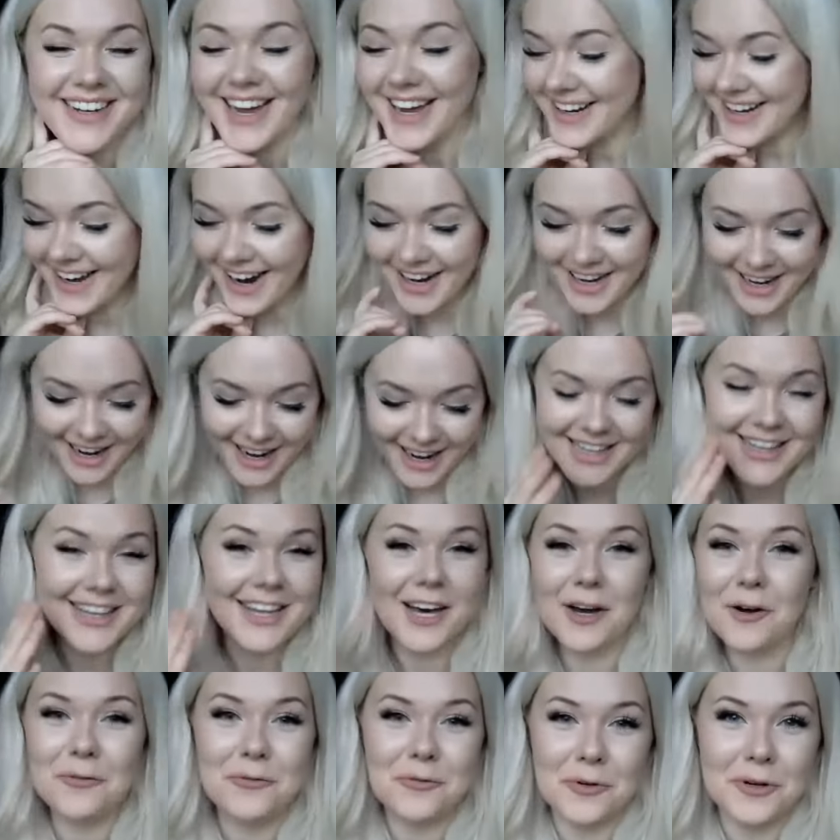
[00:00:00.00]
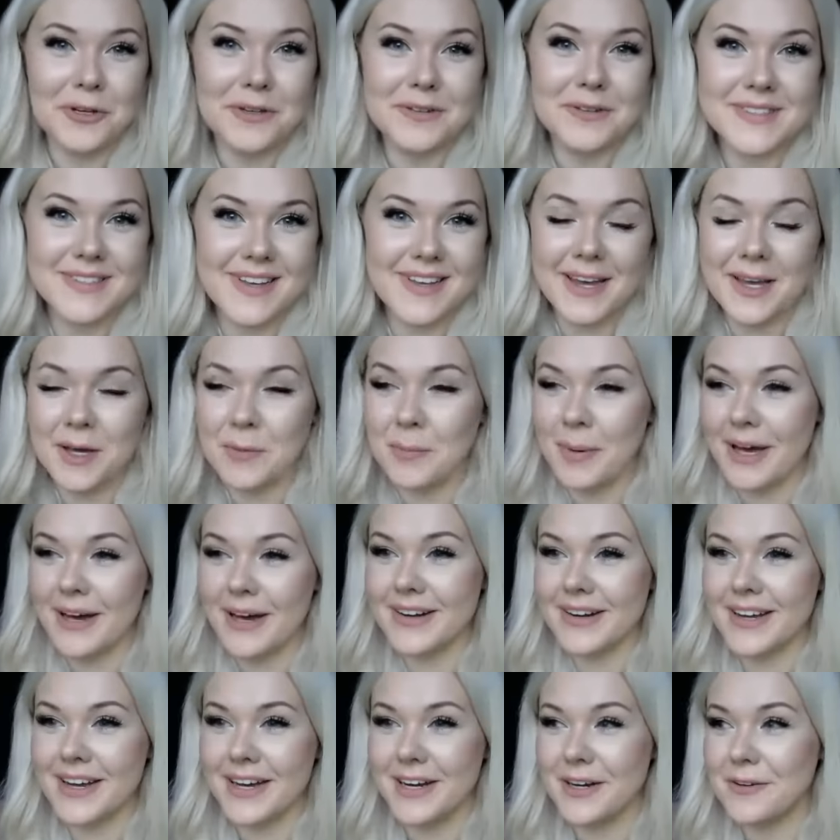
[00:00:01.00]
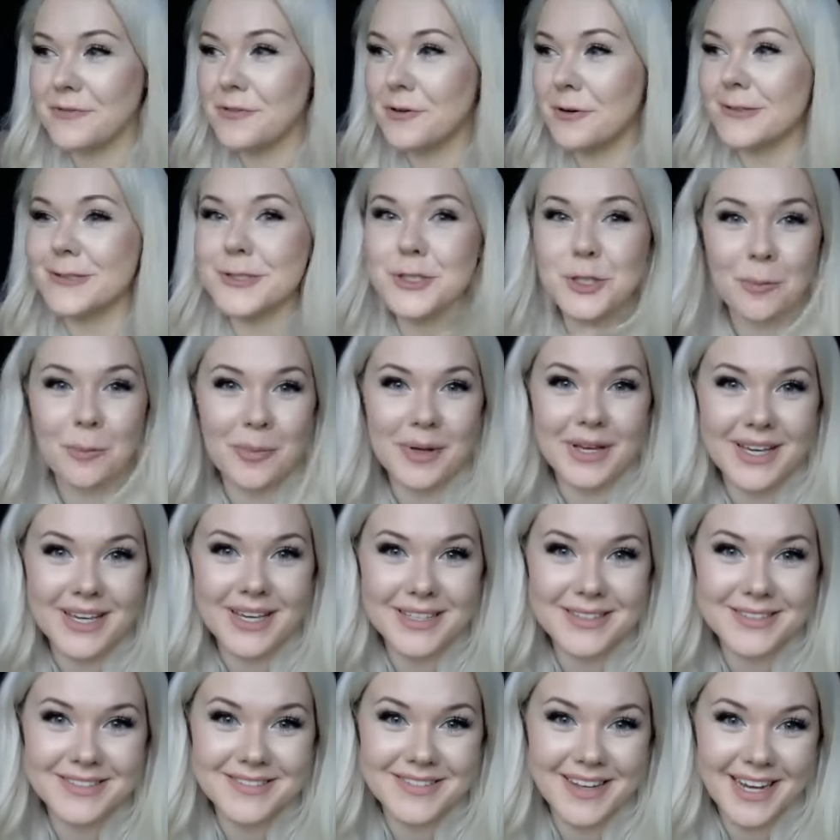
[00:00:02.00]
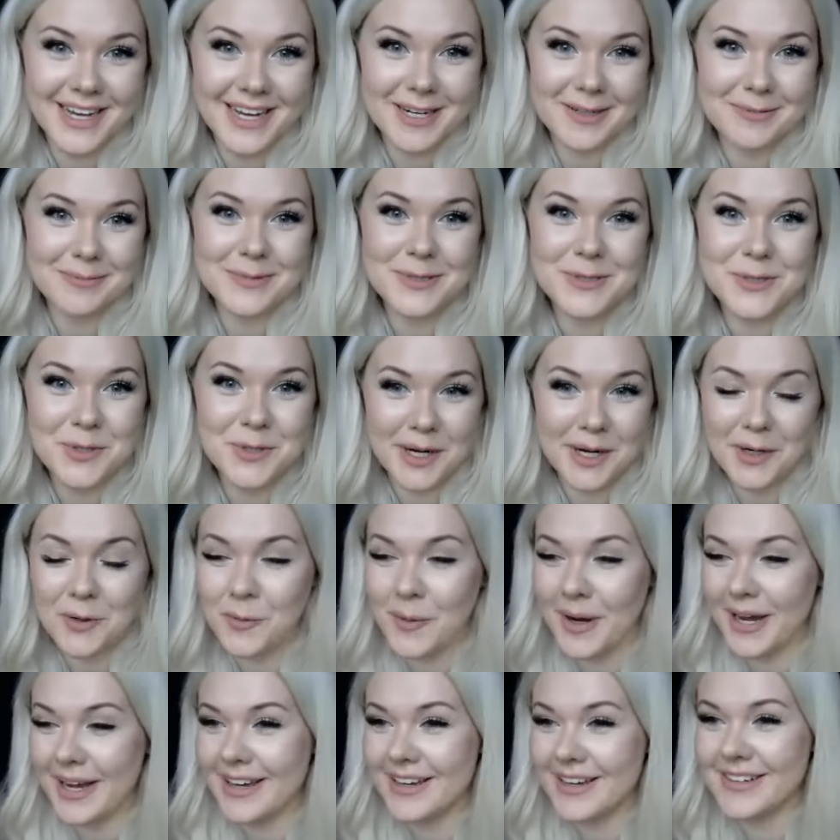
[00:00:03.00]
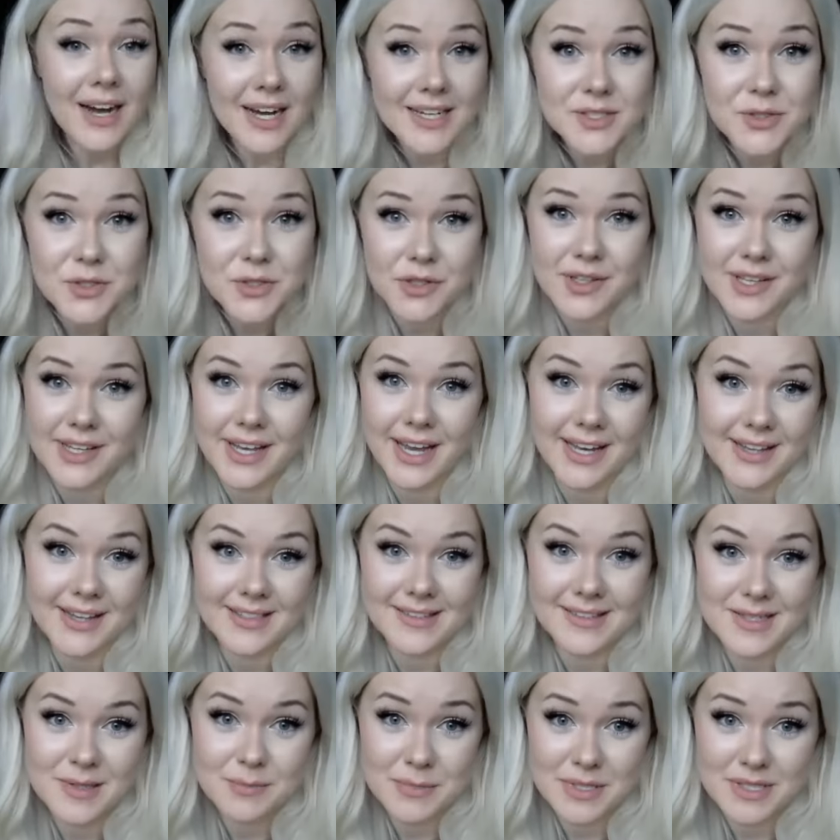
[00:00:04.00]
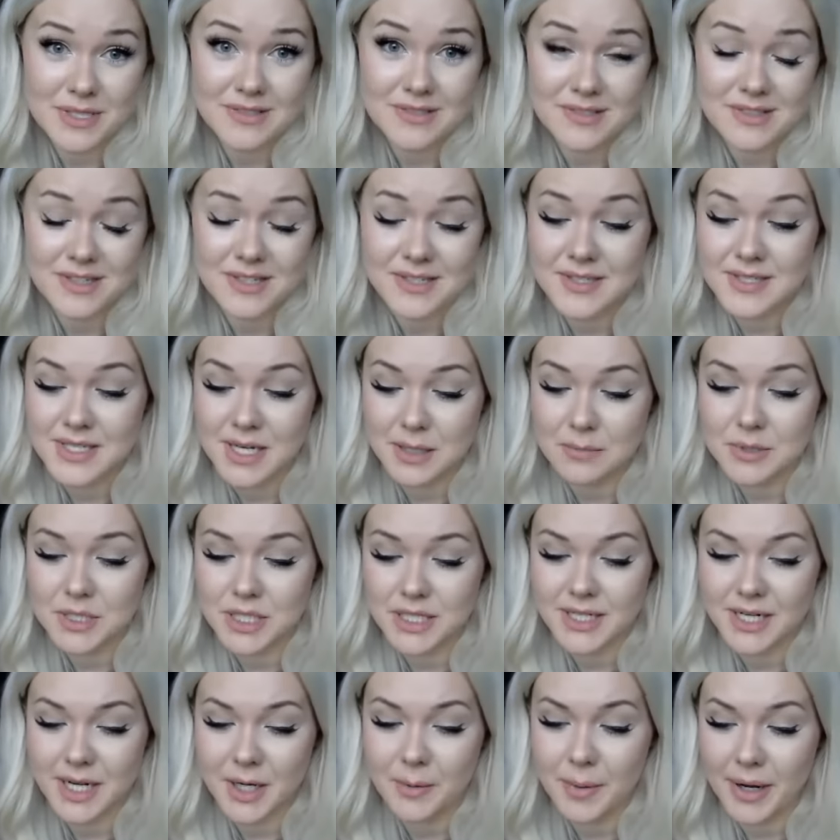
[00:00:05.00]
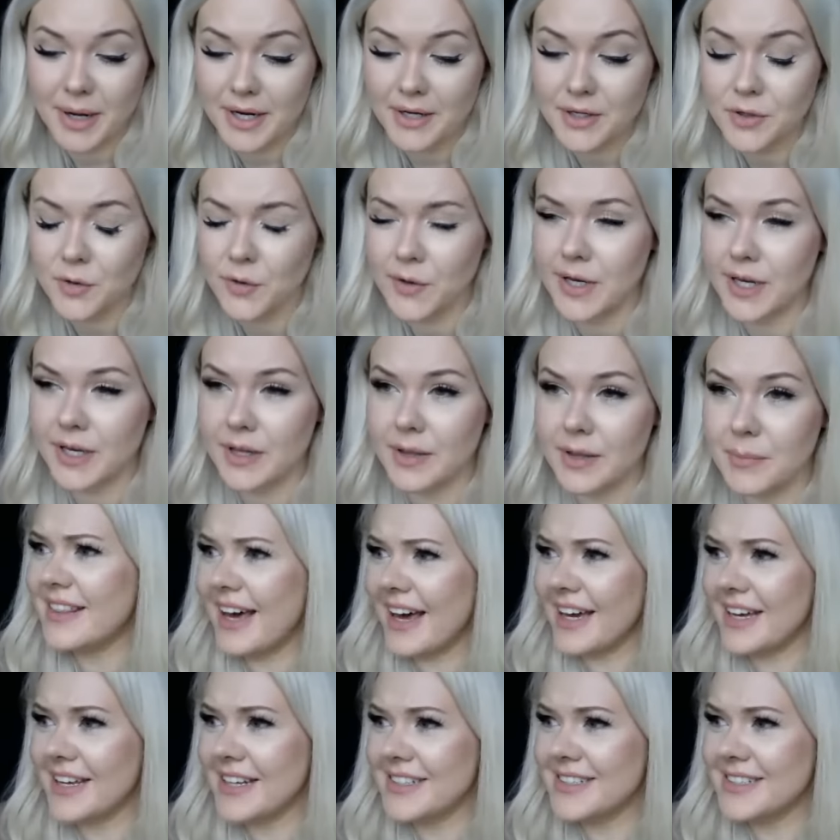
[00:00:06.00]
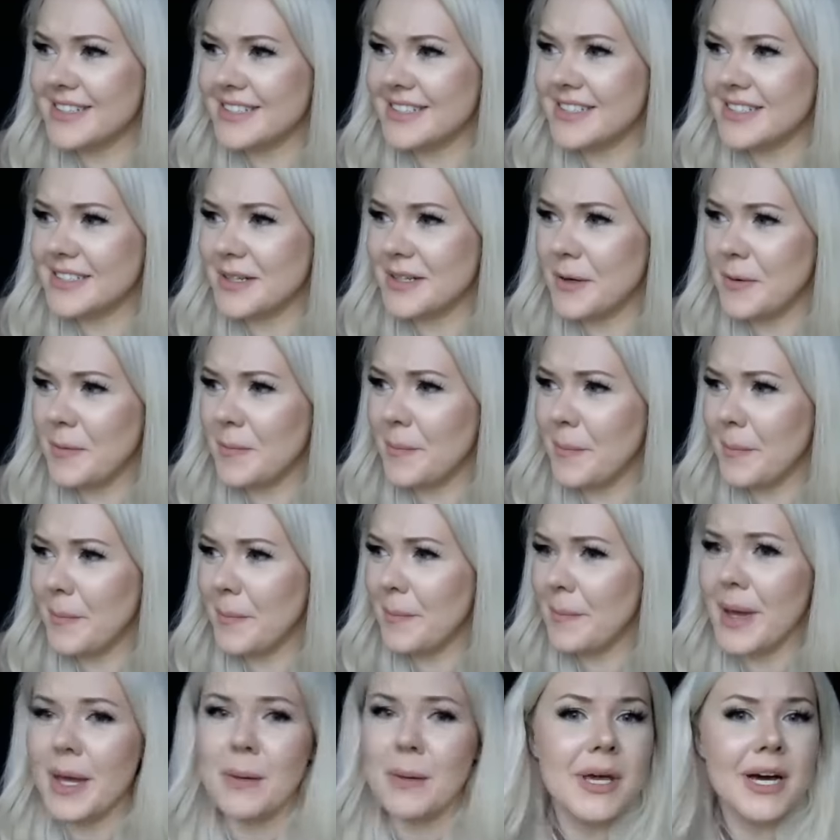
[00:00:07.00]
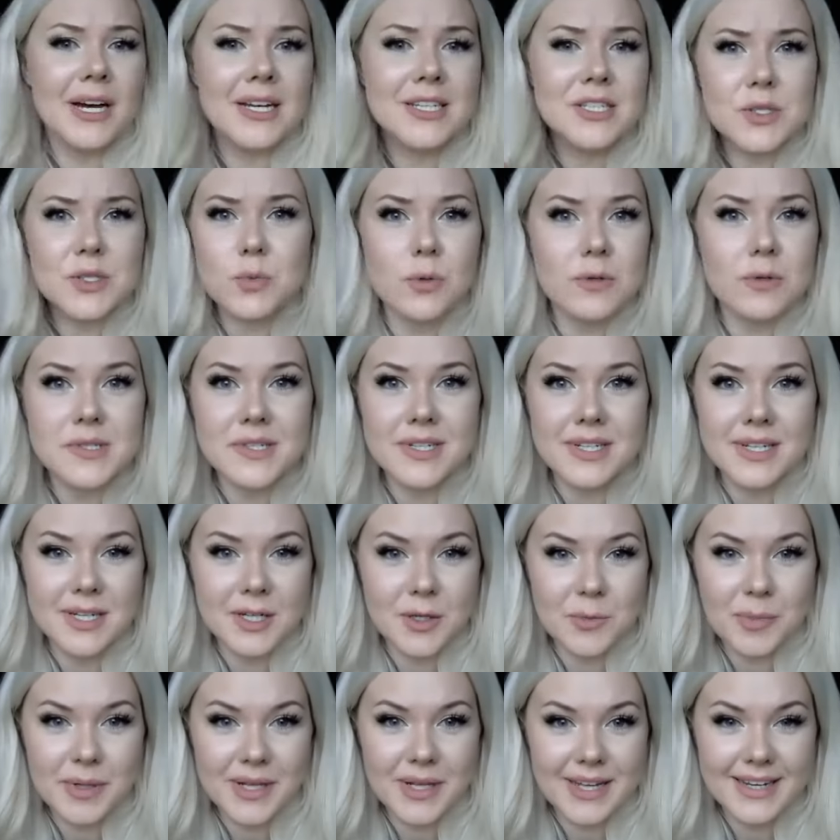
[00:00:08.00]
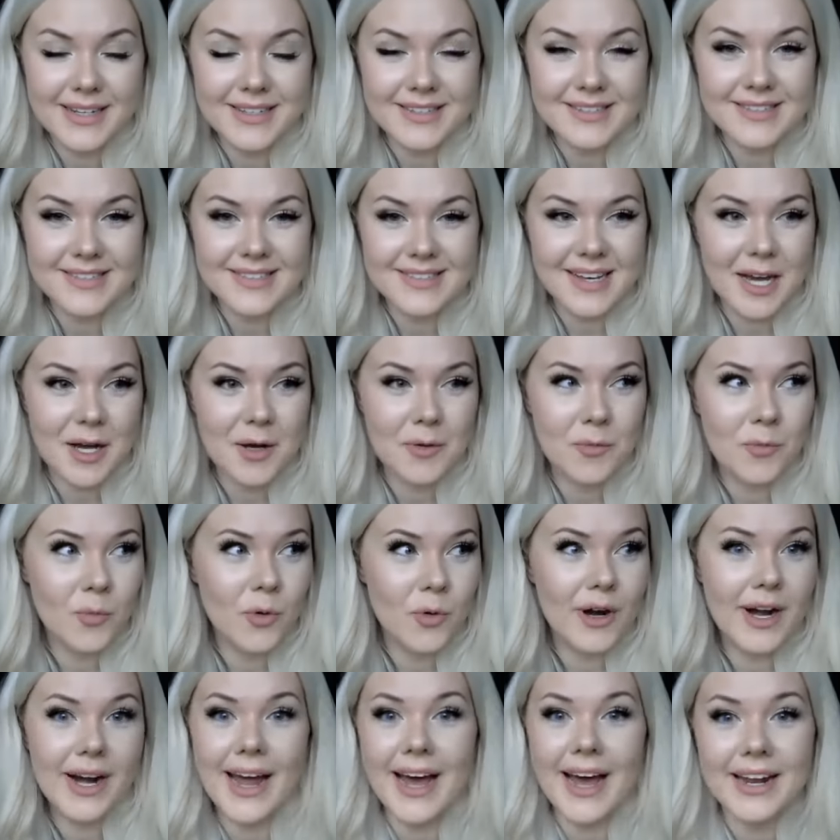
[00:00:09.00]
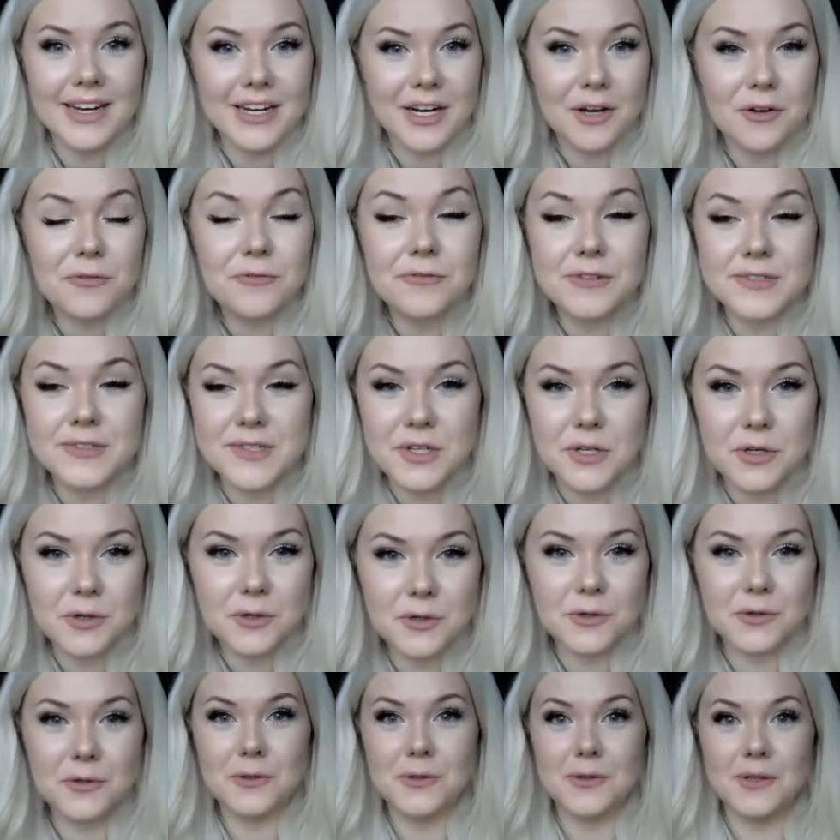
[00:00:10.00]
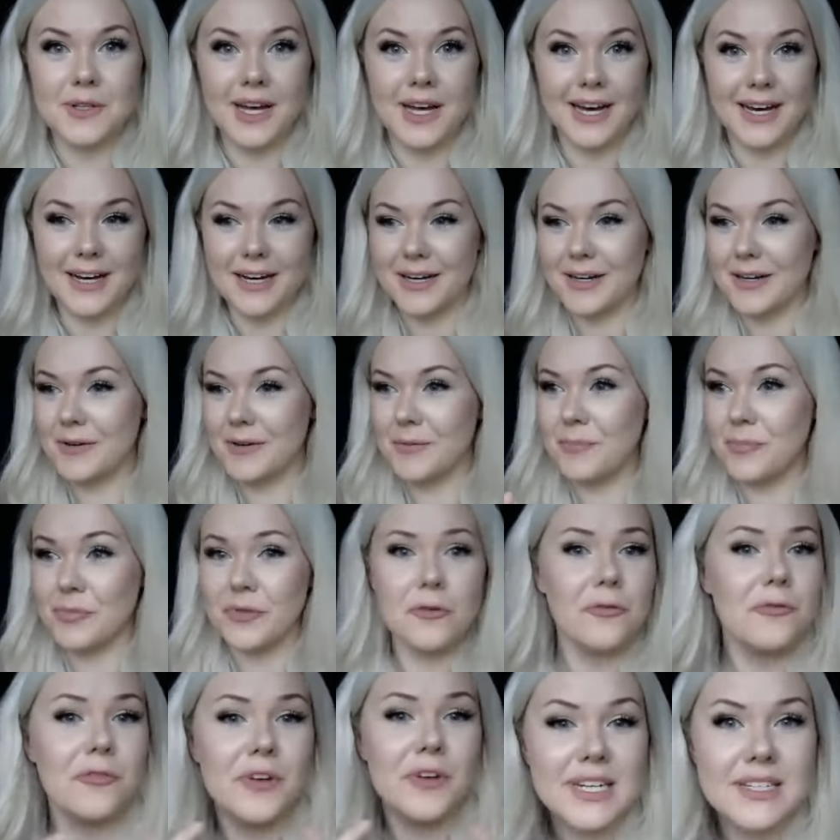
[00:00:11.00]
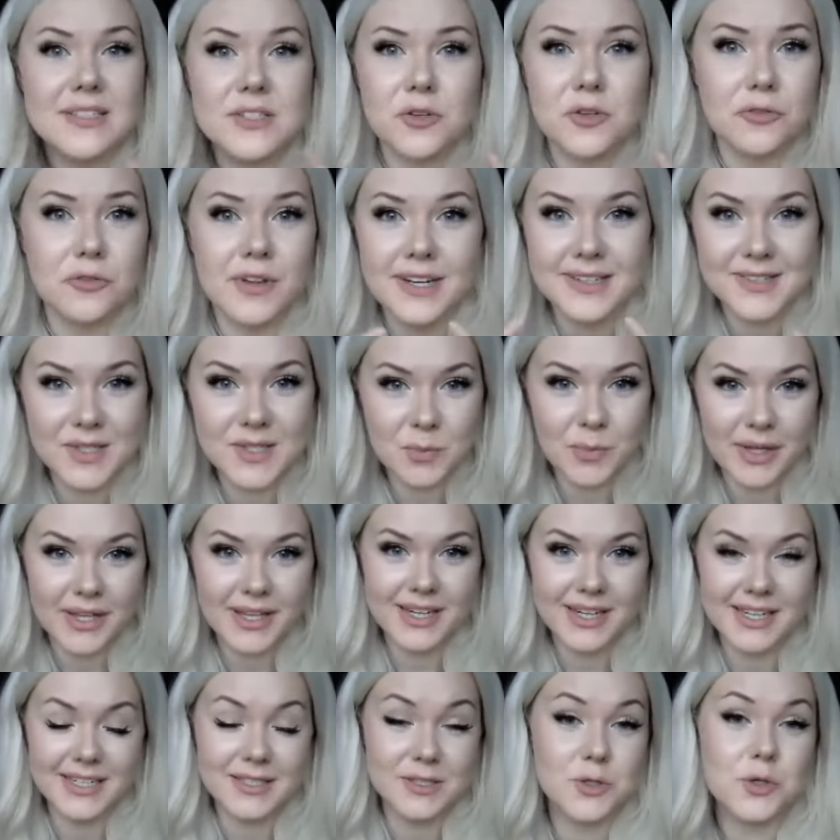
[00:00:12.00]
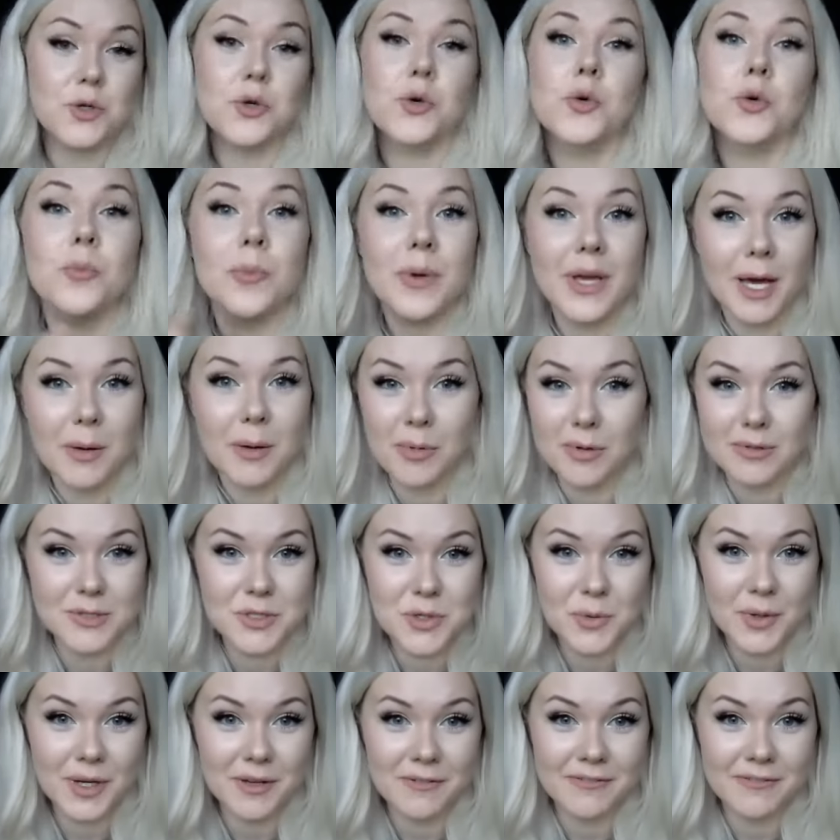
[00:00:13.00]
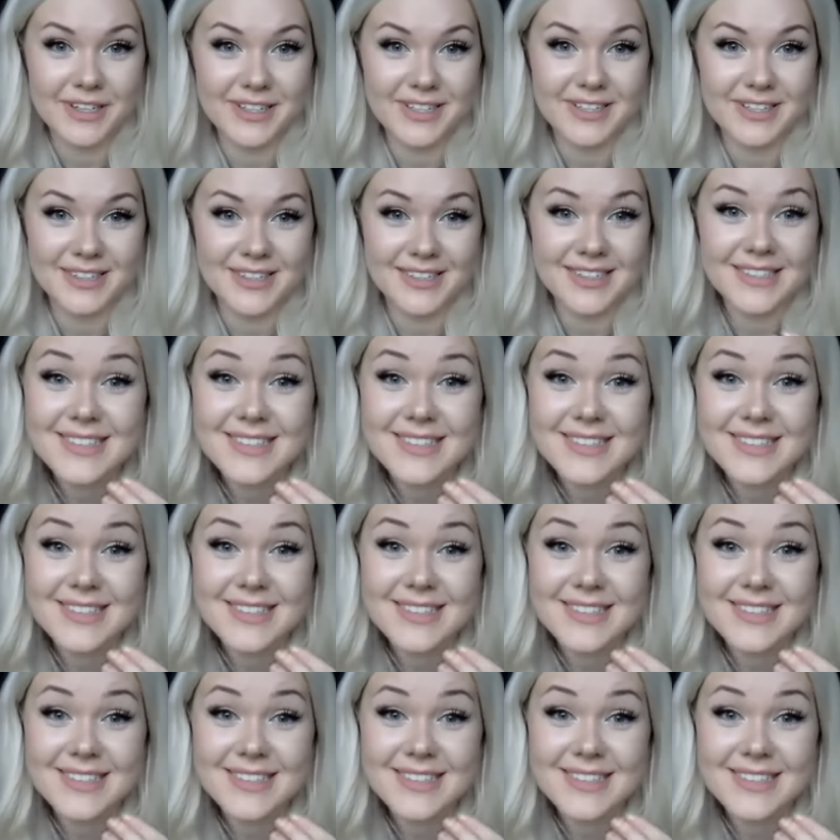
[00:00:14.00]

And I love what you were saying about kind of not jumping in straight away. I certainly had this misconception about yoga that maybe I just wasn't in a place where I had enough physical fitness or flexibility to be able to even